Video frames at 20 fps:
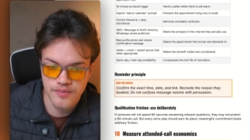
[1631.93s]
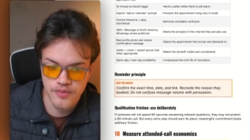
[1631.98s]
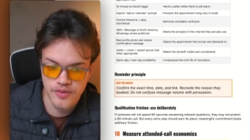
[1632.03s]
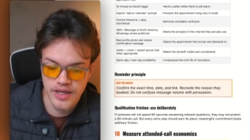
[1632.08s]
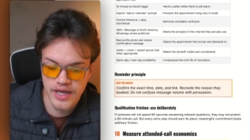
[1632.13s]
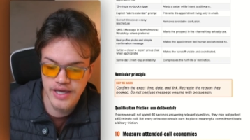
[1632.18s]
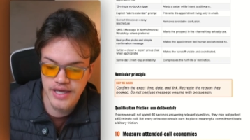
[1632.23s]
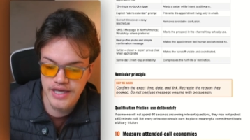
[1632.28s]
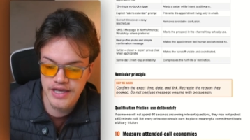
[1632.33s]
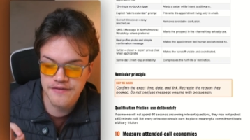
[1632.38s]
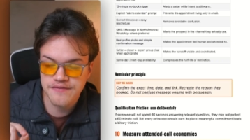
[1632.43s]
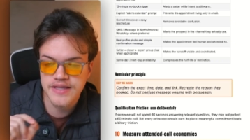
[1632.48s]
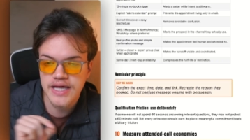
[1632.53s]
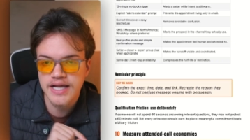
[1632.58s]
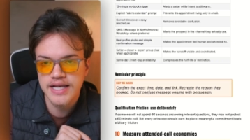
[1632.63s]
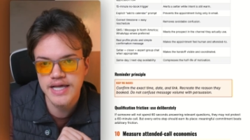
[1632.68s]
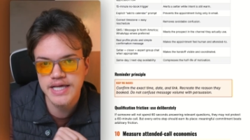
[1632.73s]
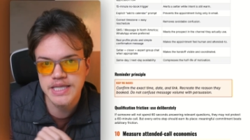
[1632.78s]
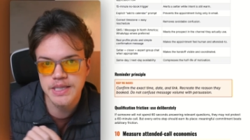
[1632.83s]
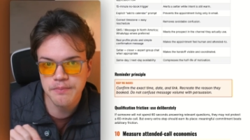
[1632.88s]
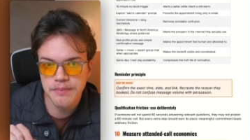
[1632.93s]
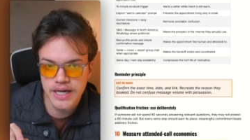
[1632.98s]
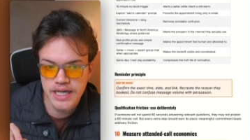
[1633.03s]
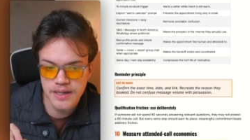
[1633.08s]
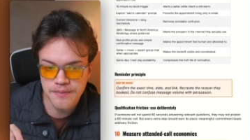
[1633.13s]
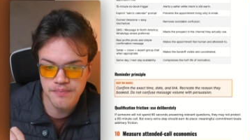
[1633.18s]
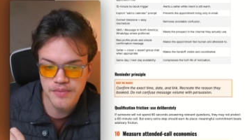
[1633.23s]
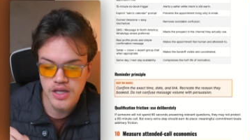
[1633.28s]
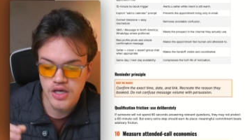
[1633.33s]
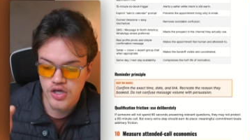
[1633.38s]
okay? If they click the
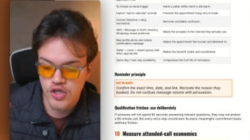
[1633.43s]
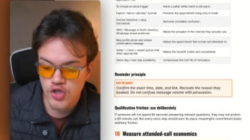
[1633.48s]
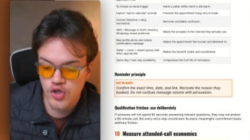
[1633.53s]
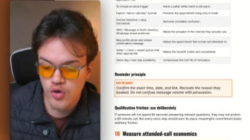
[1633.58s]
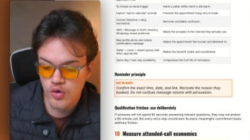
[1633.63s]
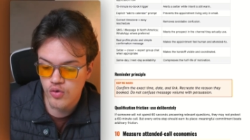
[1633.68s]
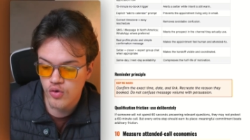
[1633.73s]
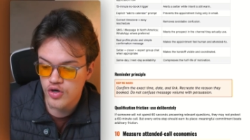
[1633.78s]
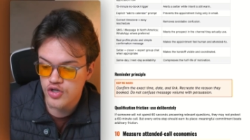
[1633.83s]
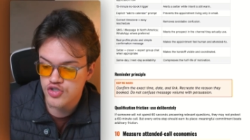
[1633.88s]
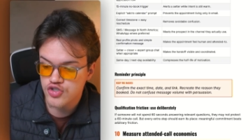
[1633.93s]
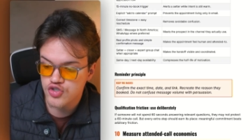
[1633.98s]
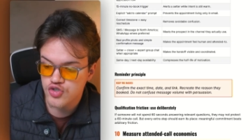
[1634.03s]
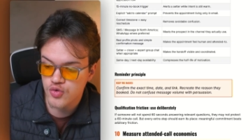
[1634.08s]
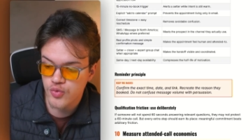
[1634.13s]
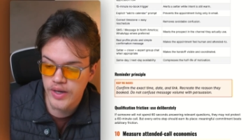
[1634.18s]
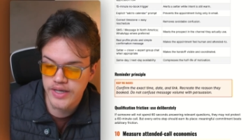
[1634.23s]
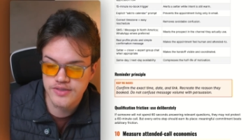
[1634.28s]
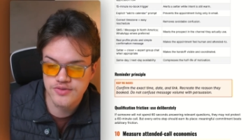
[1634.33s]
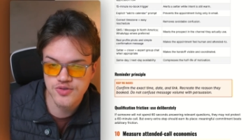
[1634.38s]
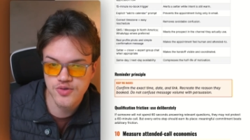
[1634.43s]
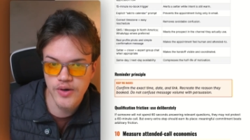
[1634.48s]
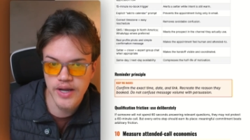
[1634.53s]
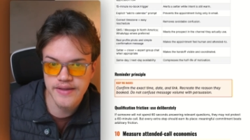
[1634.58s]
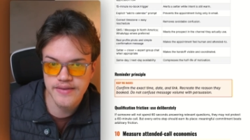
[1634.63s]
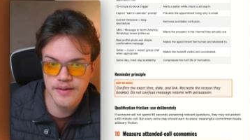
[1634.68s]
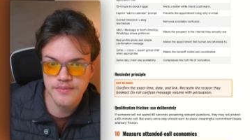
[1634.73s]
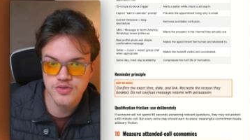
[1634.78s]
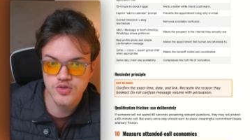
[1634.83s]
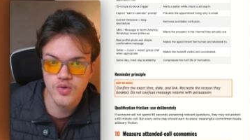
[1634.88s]
button, you're going to
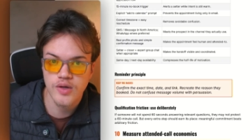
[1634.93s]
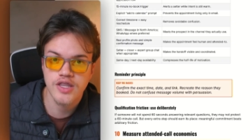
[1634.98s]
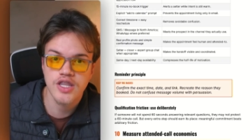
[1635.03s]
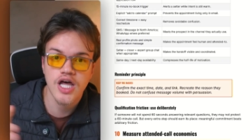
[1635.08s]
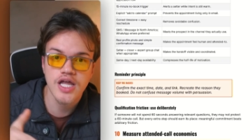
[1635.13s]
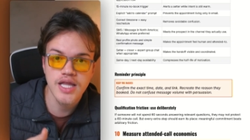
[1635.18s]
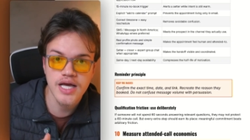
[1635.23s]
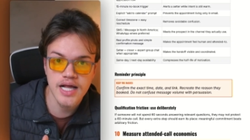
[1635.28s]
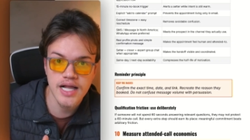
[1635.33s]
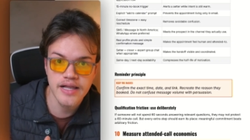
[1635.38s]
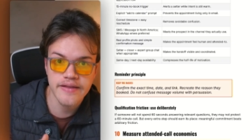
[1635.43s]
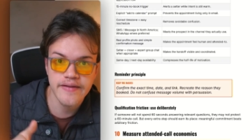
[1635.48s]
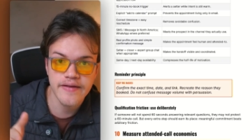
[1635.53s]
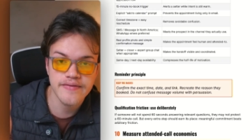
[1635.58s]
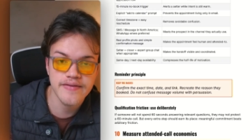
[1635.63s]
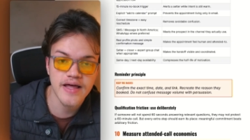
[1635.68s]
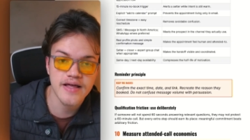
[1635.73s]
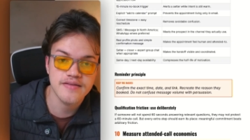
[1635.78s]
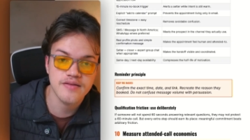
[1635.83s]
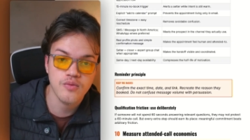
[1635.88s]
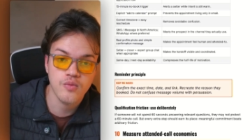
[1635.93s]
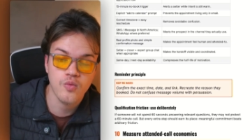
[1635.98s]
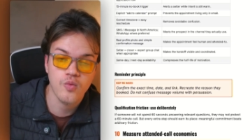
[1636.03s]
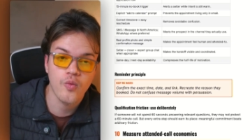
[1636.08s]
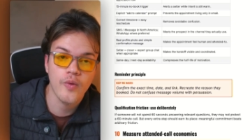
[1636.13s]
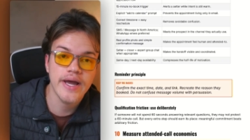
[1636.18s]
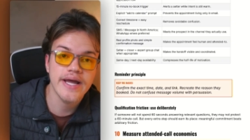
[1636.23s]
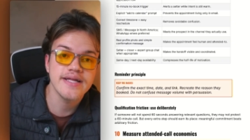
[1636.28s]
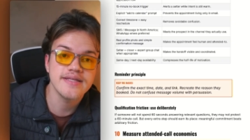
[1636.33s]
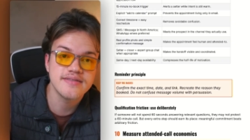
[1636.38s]
redirect them to another calendar that
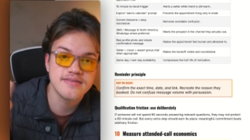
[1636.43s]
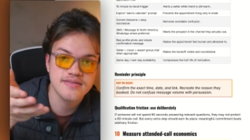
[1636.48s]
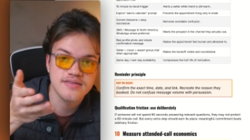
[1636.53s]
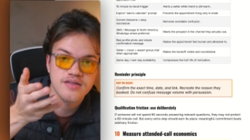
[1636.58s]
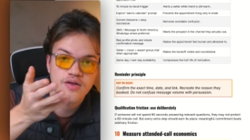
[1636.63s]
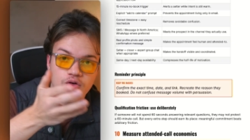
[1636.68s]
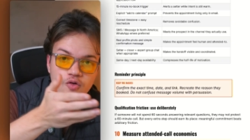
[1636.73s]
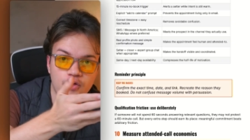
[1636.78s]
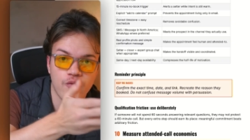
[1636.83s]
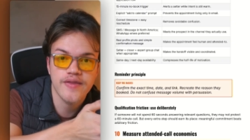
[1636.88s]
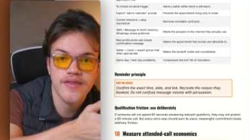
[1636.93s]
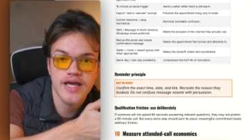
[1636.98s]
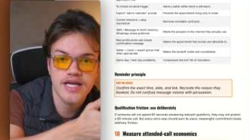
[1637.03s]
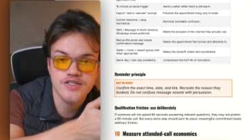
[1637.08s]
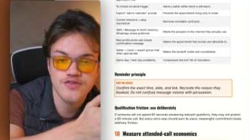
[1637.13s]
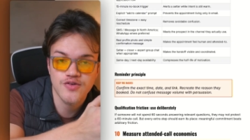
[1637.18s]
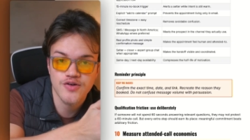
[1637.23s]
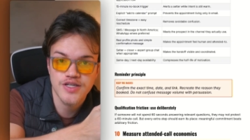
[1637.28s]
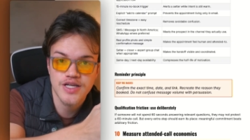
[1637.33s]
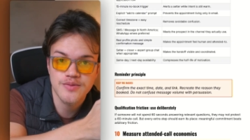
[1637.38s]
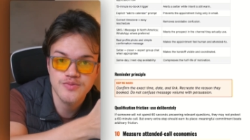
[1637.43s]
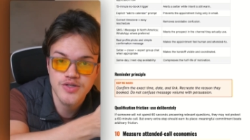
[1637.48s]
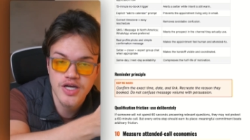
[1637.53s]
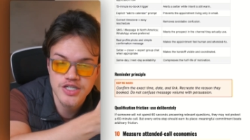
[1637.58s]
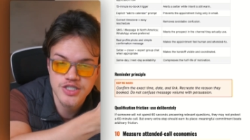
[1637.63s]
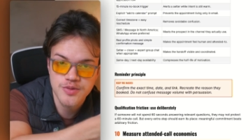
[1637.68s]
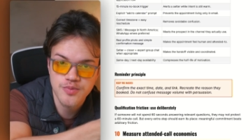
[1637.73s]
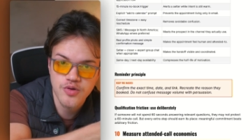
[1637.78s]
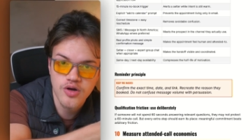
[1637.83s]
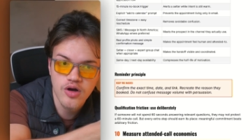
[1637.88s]
waits 3 days for them to
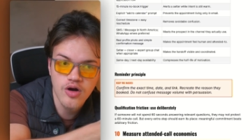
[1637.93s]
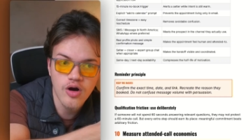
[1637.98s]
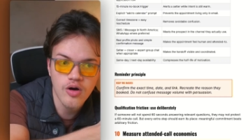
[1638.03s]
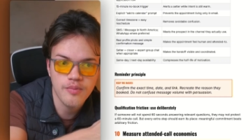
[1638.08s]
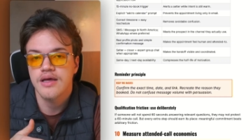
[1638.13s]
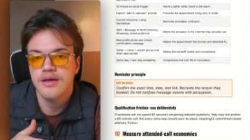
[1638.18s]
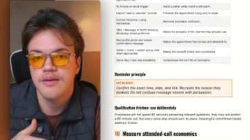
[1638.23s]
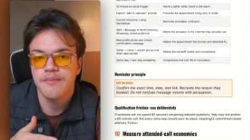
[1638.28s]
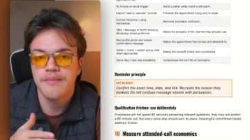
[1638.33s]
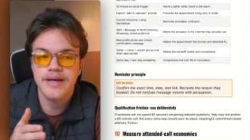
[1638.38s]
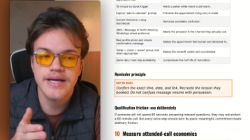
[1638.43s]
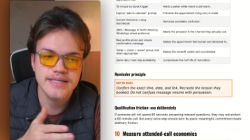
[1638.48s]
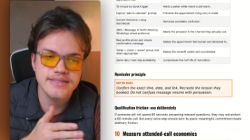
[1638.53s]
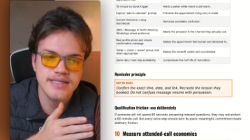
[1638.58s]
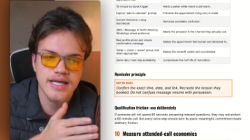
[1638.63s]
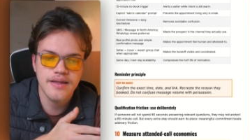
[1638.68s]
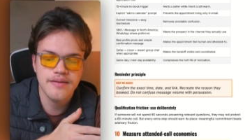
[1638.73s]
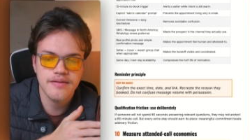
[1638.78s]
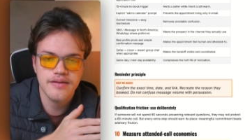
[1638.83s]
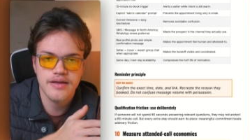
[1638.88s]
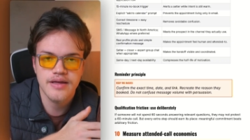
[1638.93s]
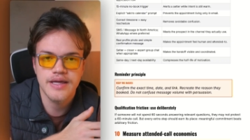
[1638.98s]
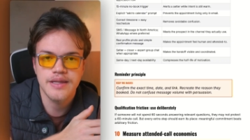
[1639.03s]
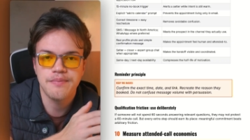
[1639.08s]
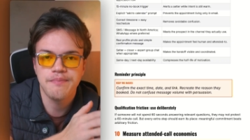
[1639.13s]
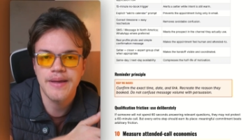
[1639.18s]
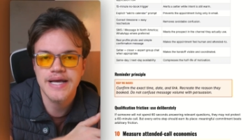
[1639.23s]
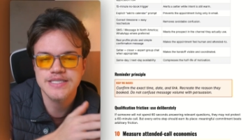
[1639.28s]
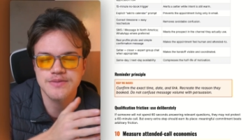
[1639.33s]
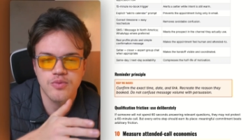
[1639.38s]
actually book a call, because then
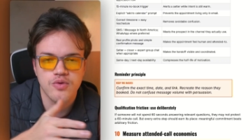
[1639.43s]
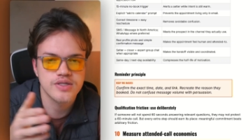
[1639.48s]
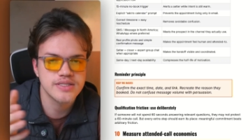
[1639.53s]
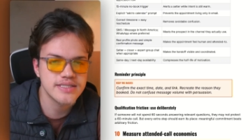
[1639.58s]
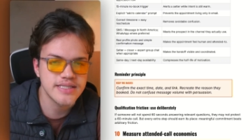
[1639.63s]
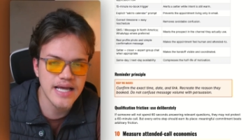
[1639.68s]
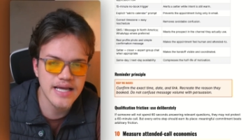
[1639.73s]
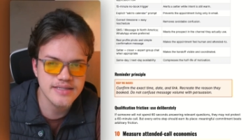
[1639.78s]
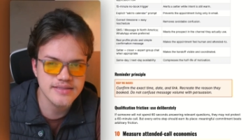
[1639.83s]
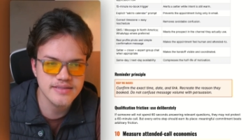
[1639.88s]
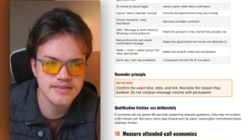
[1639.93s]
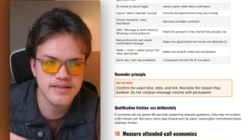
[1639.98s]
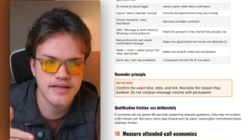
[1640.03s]
it makes more sense.